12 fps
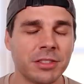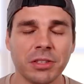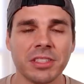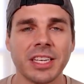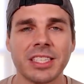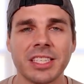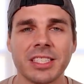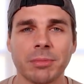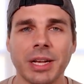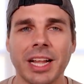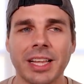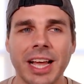As soon as I see
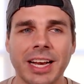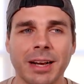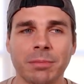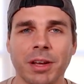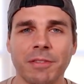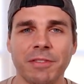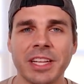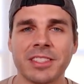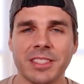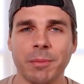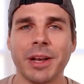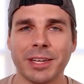something I like, I'm
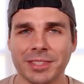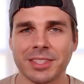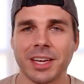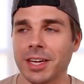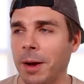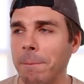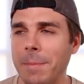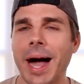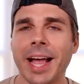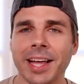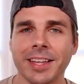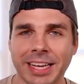convinced someone else is going to come
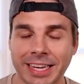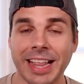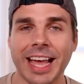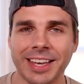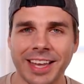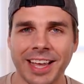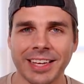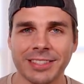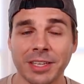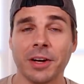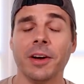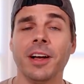buy it like that day.
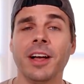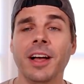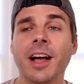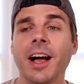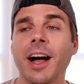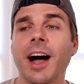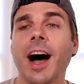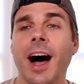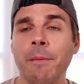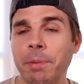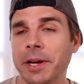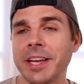So
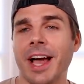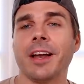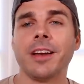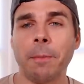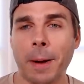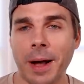I'm putting down a